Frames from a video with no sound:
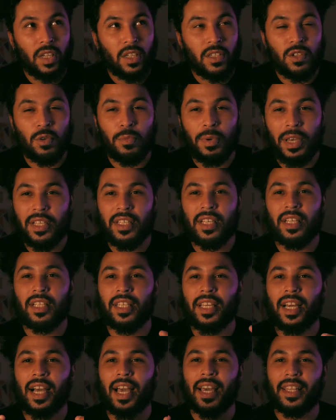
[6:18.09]
So
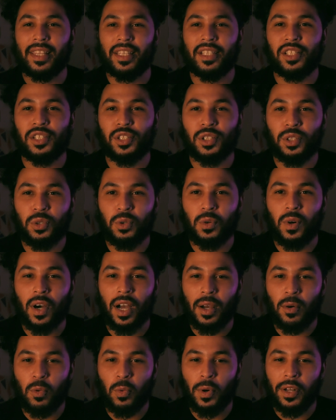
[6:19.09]
basically, I had this shoot.
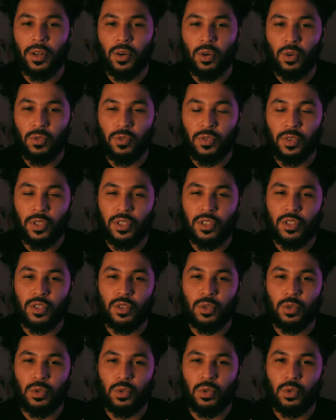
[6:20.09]
I went over
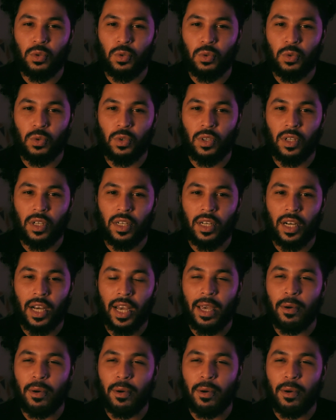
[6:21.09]
to.